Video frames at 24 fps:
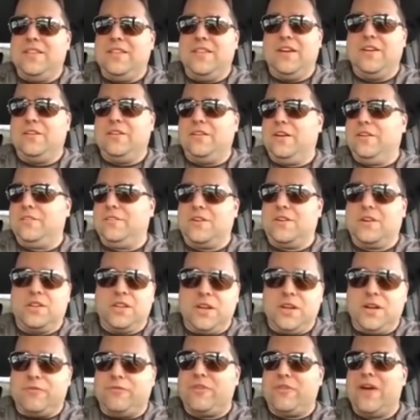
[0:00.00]
They're the
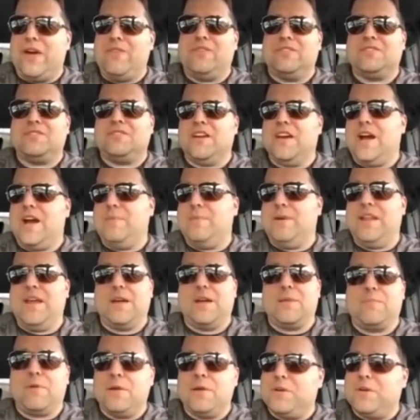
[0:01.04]
clear favorites there. I mean,
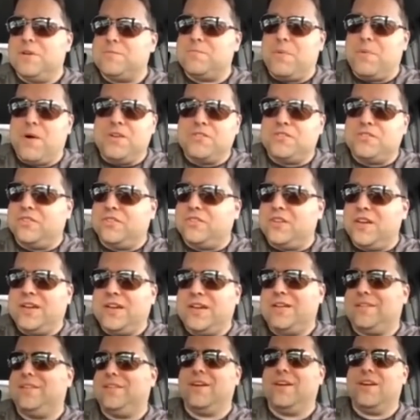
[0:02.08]
they could pretty much punch their
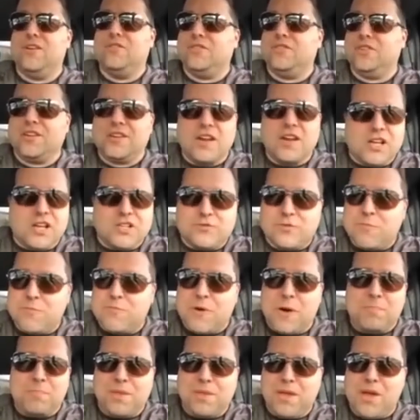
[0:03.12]
ticket to go to the college
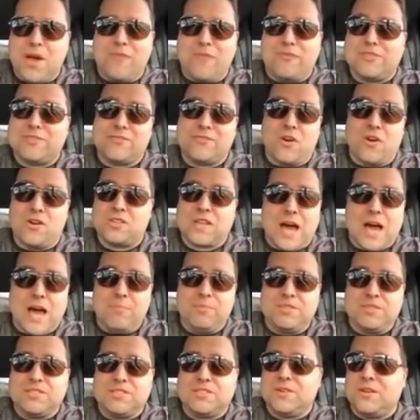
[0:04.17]
football playoff as far as
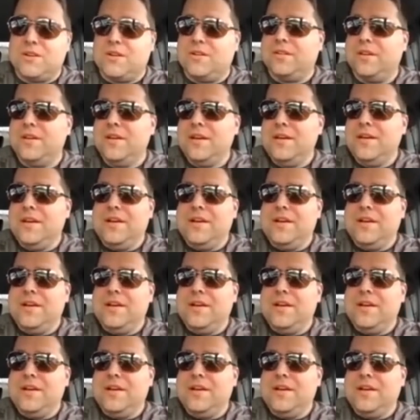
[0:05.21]
I'm concerned.